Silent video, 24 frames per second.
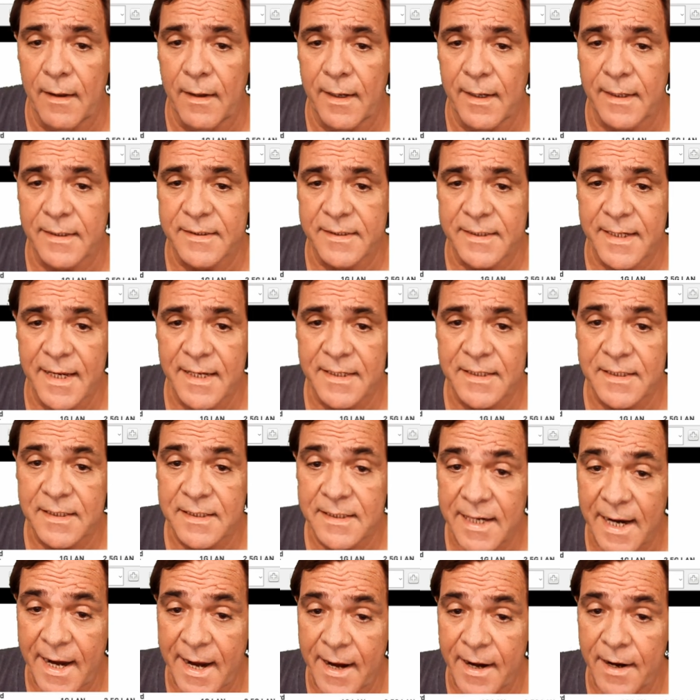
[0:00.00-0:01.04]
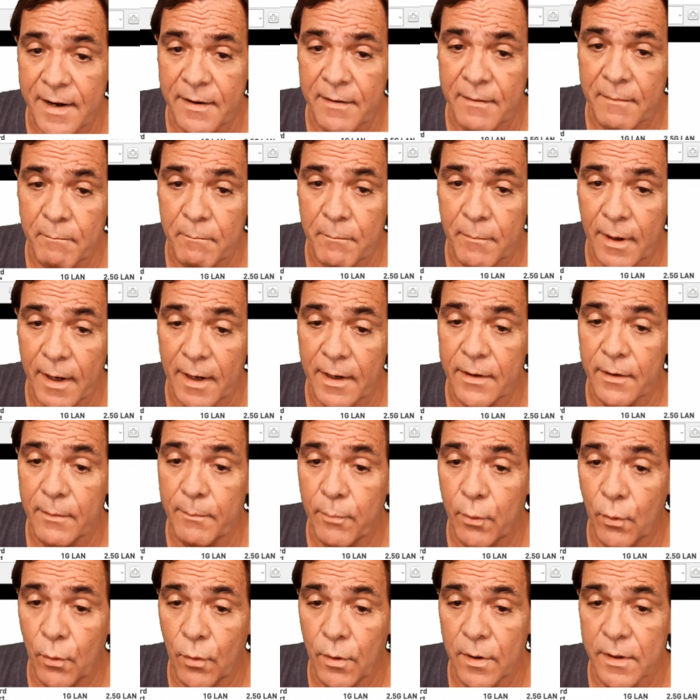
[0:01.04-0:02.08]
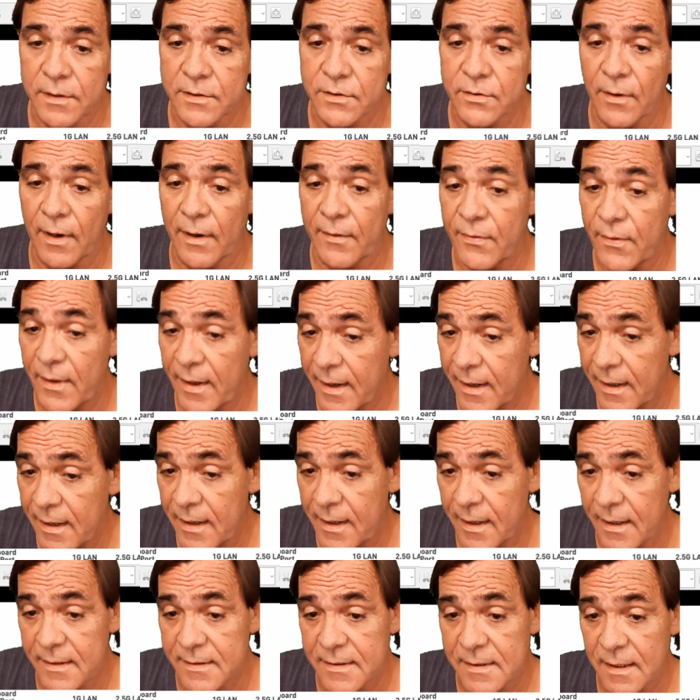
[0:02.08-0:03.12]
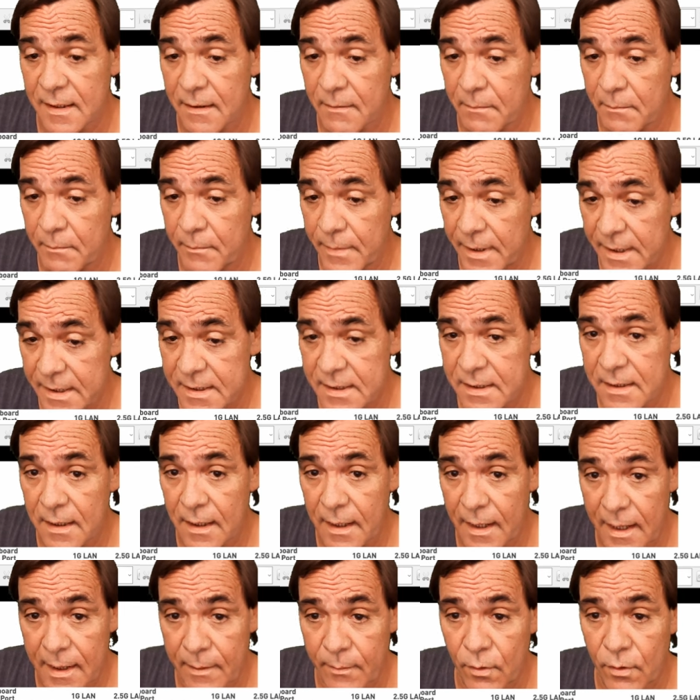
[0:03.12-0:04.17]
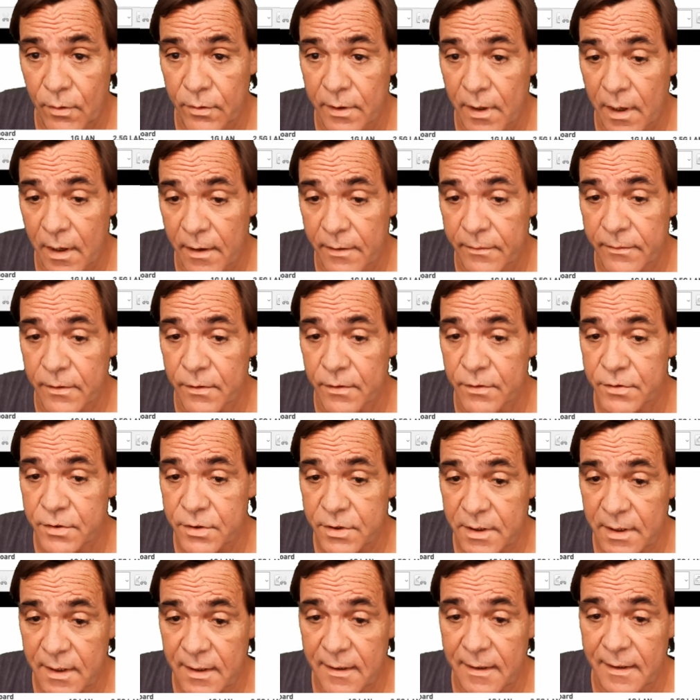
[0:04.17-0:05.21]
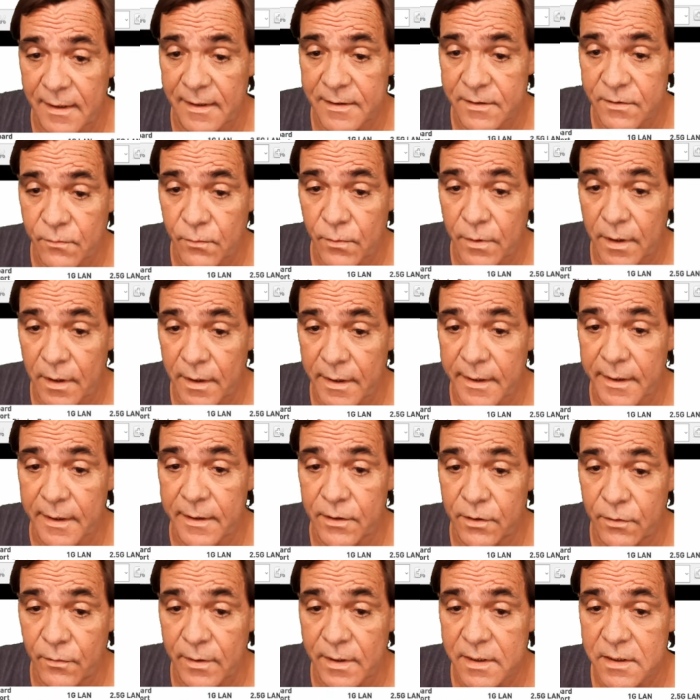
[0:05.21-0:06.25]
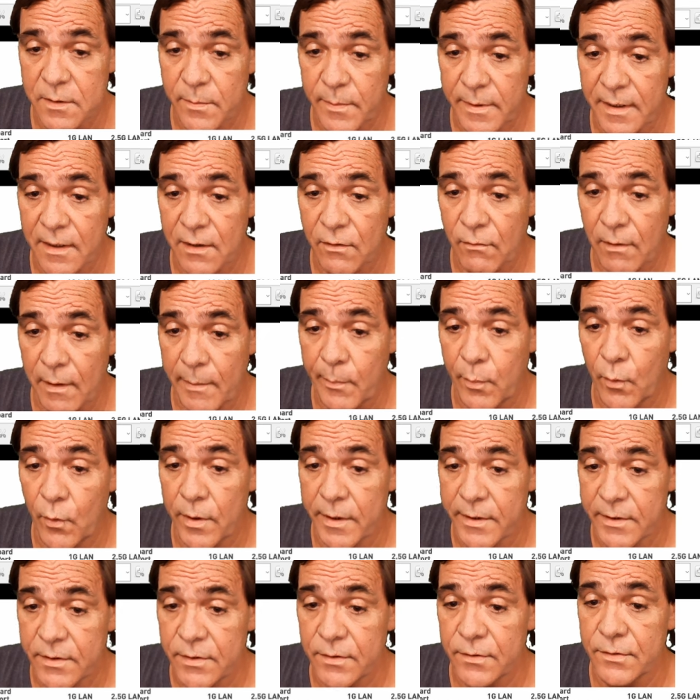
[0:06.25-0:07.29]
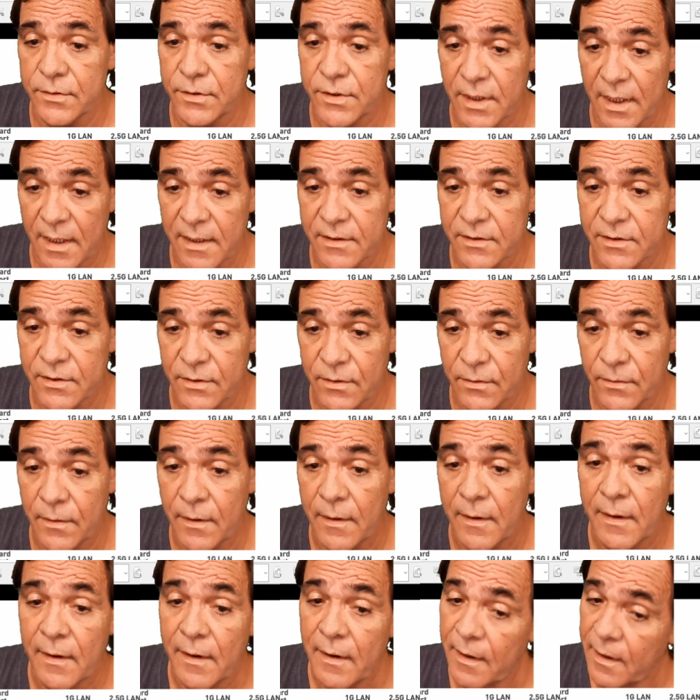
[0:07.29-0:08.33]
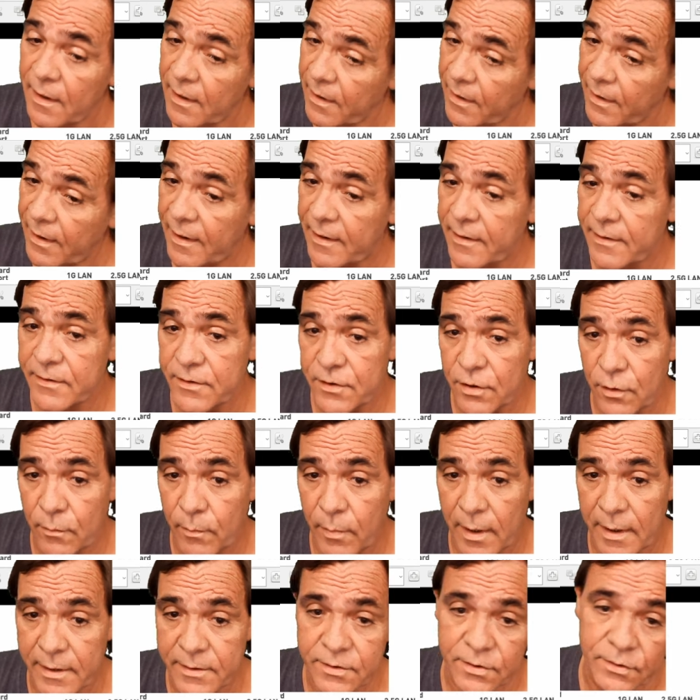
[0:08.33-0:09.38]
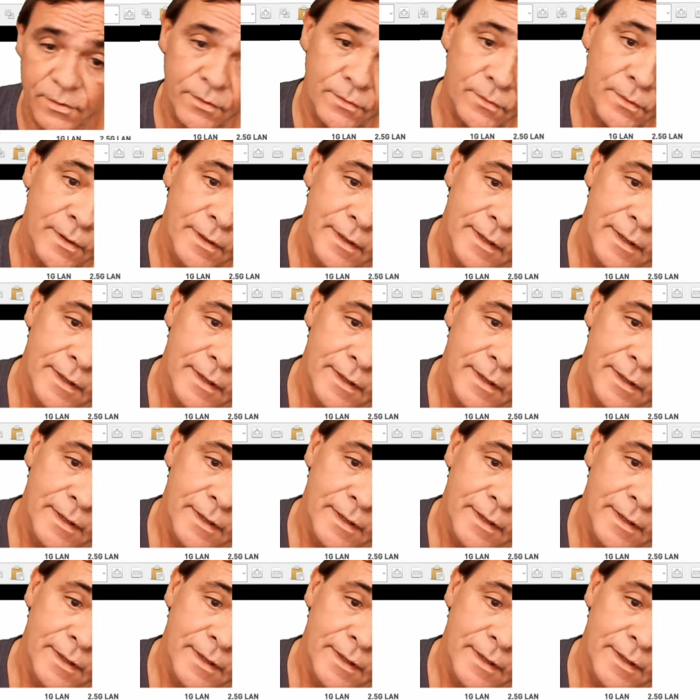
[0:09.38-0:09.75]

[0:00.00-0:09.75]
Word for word: It says 10 by the port, so I think it's mislabeled on their sheet. It's really a USB 3.2 Gen 2, not a 2 by 2.